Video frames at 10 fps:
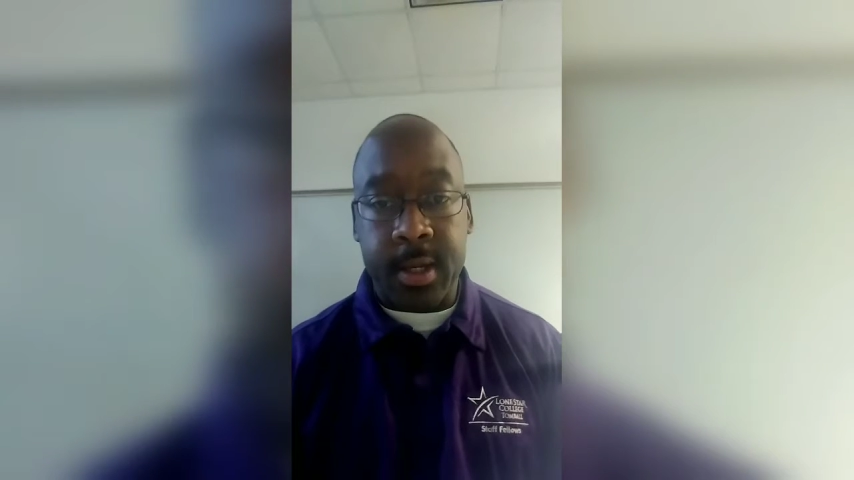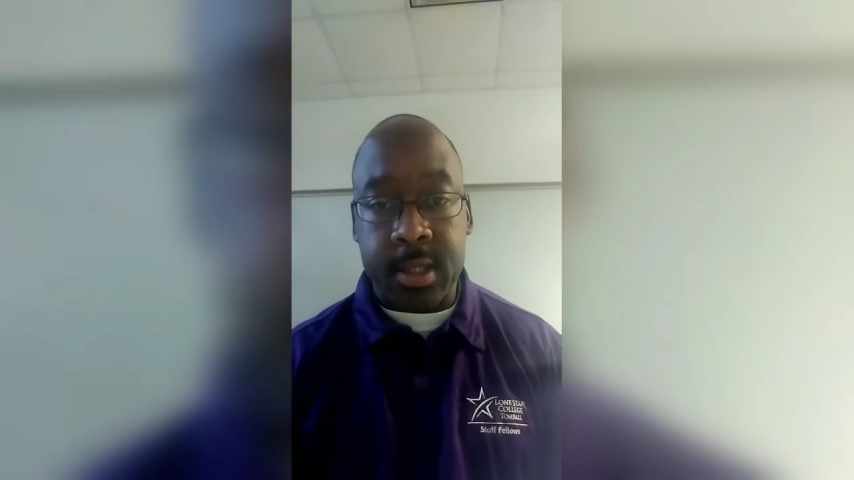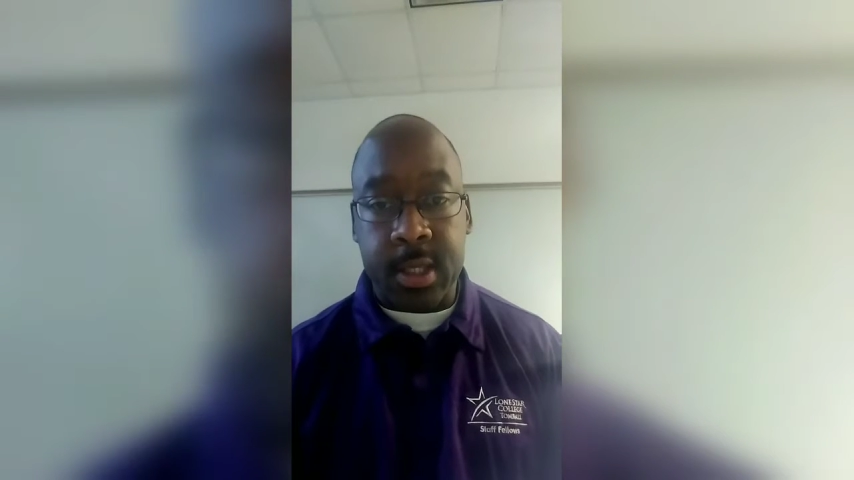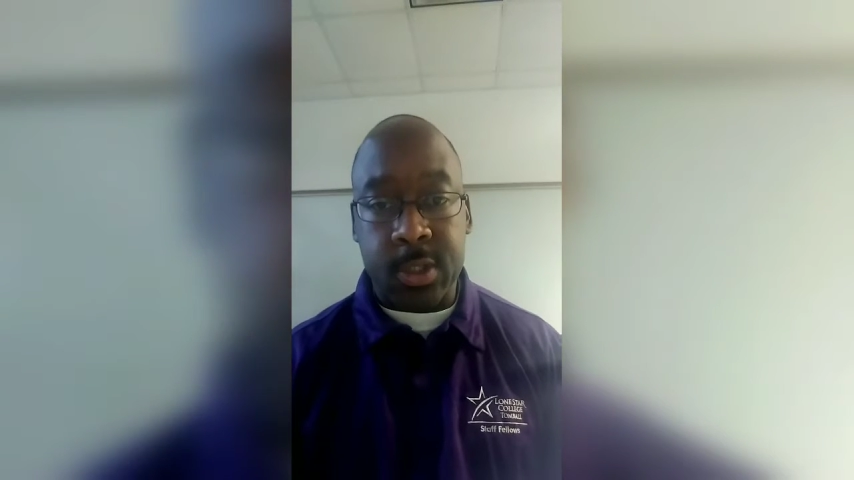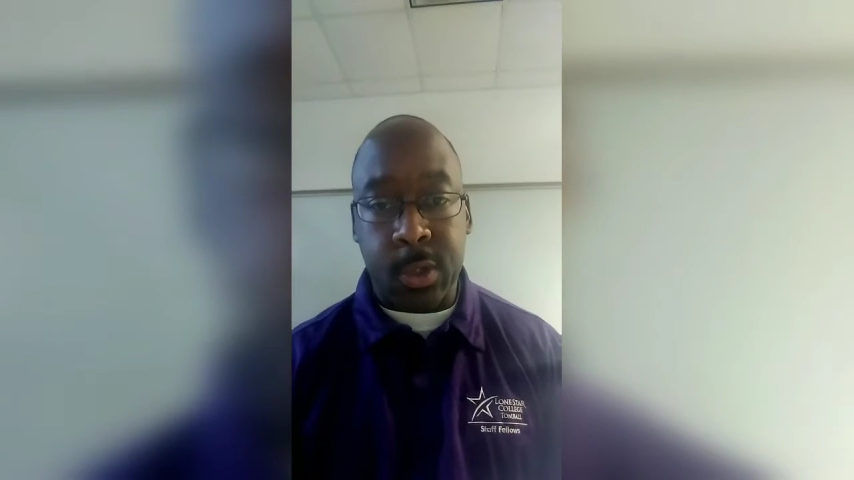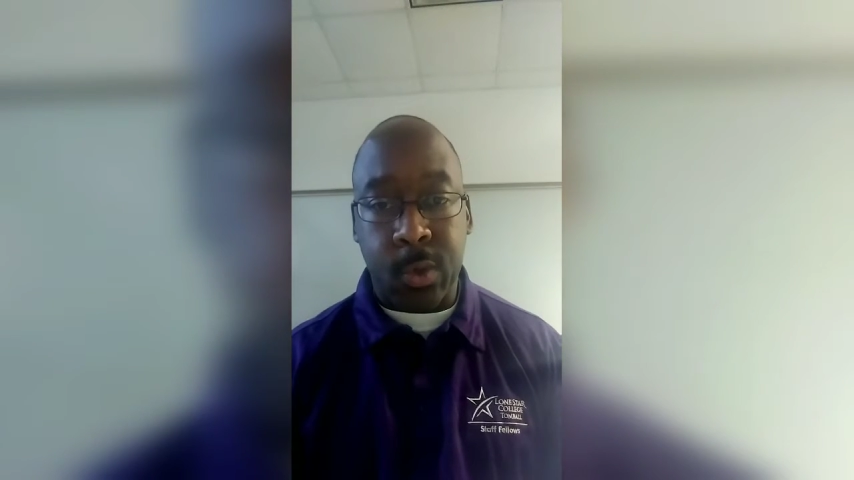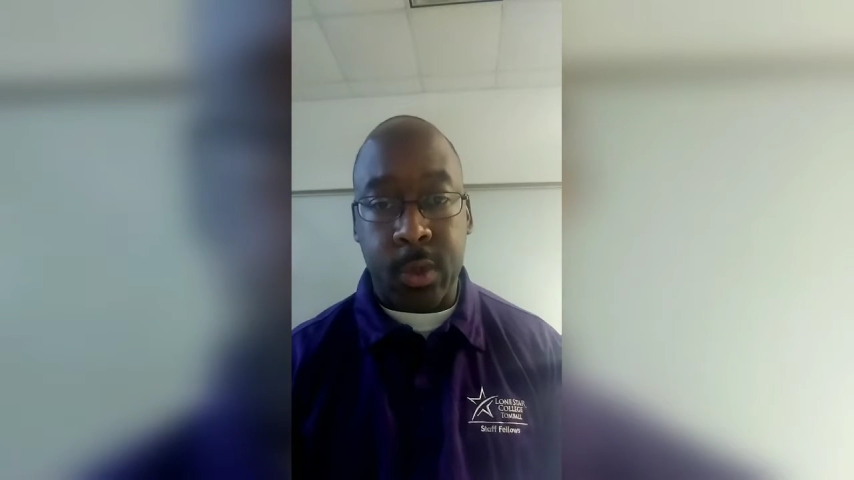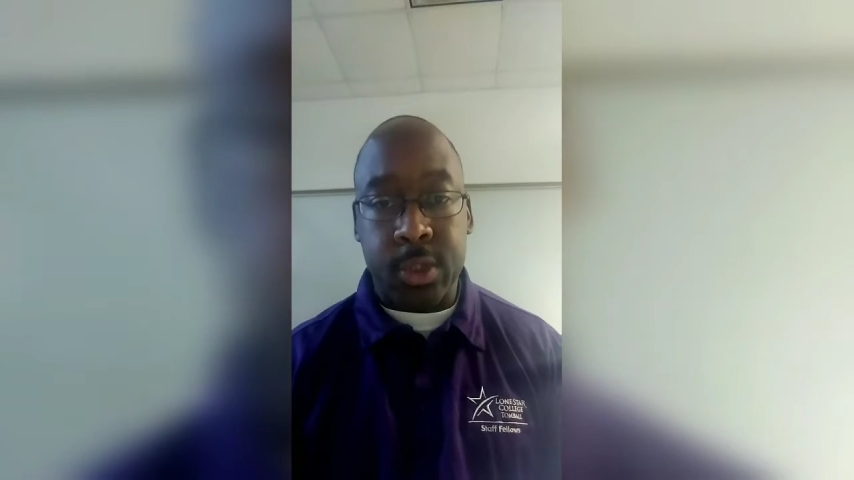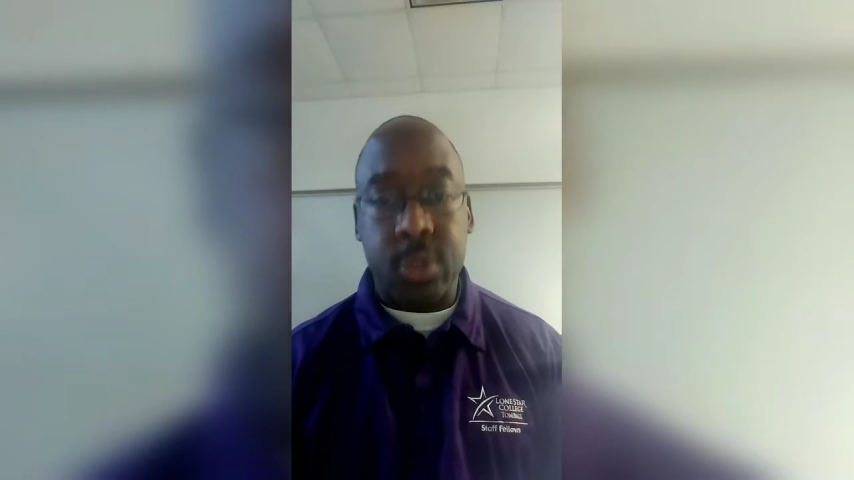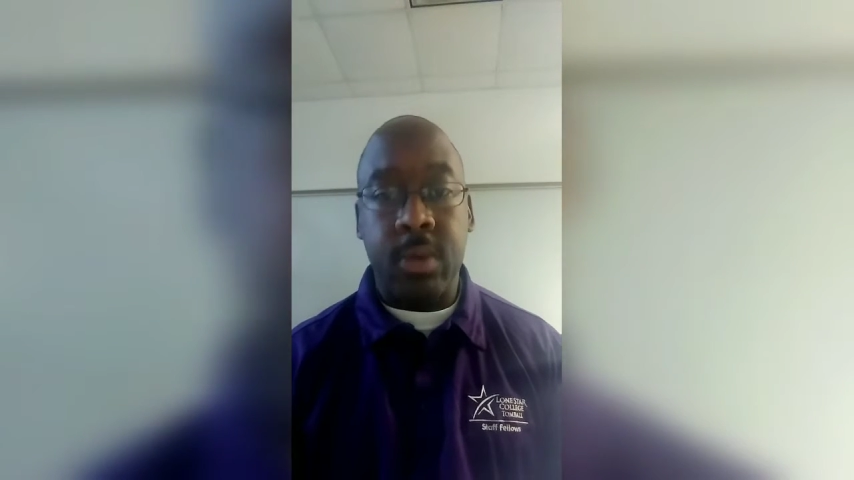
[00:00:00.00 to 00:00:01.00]
Good things are
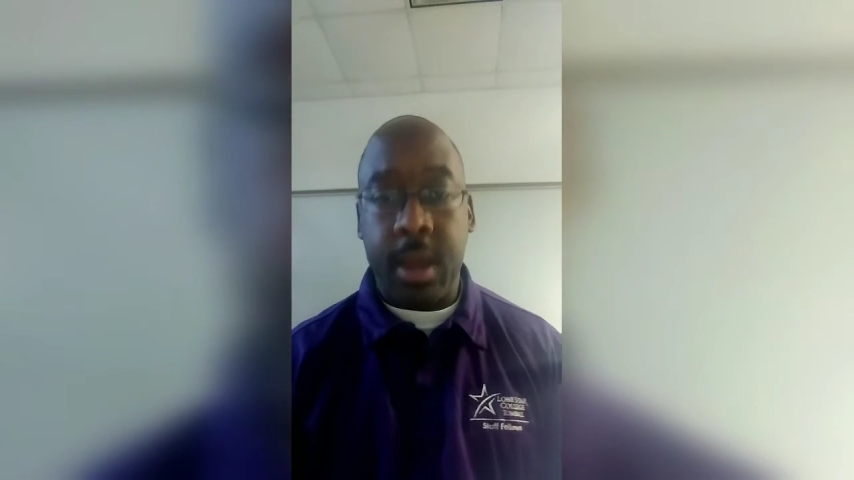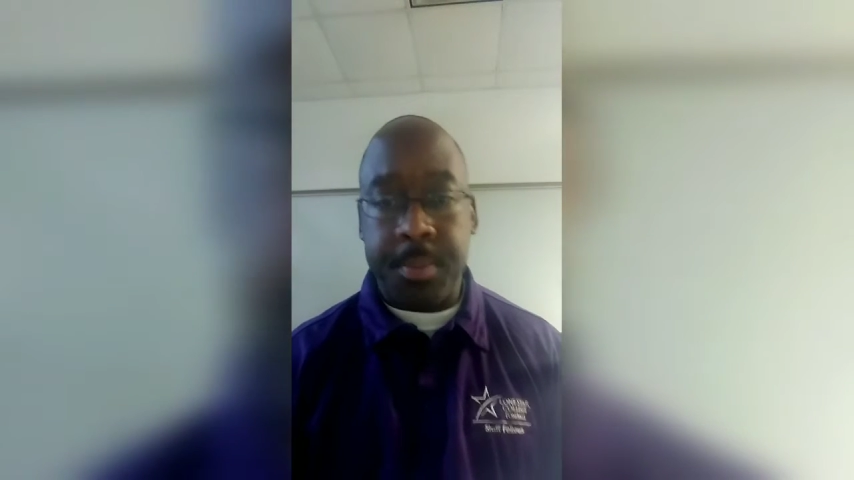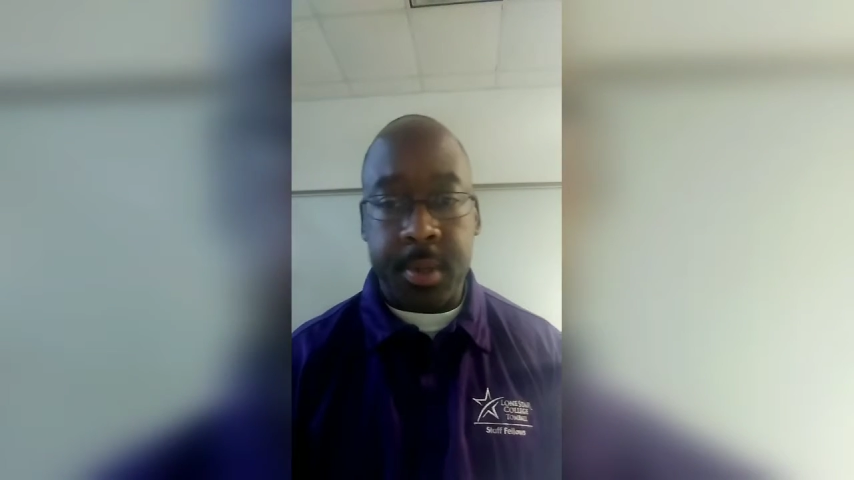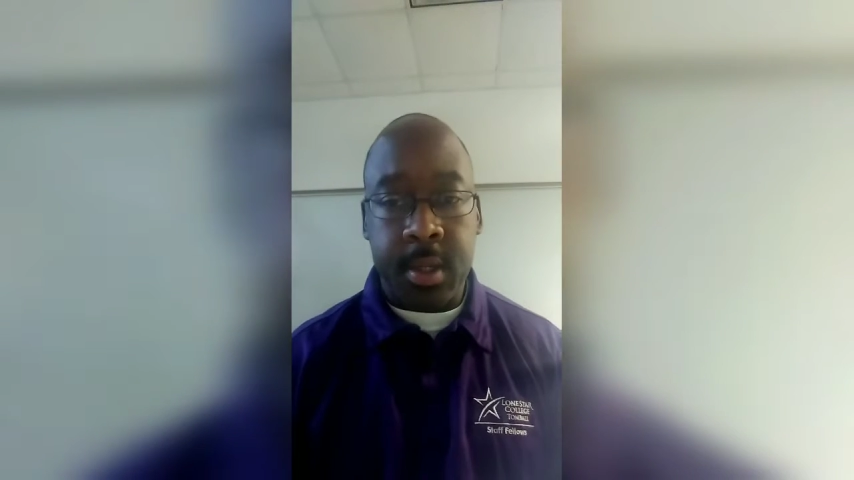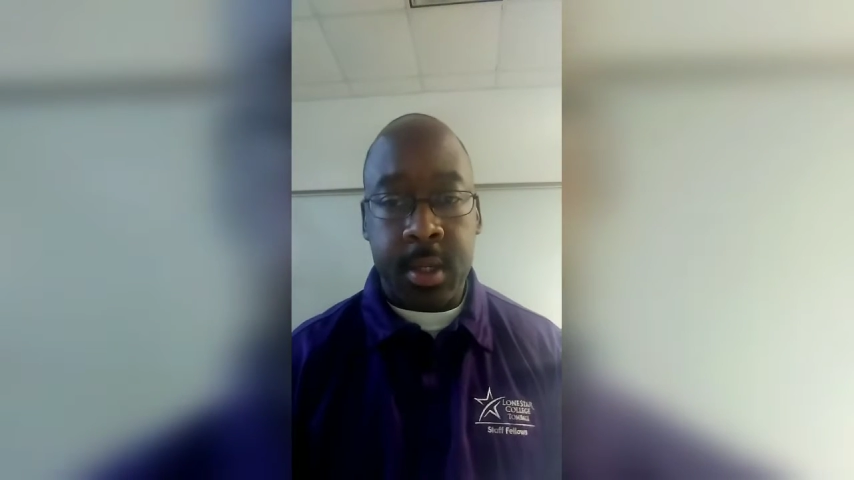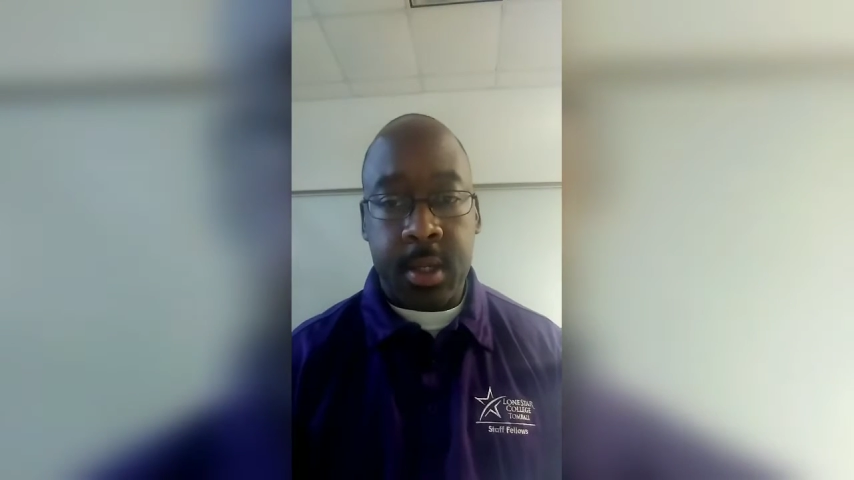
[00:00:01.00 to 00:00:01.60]
going to happen.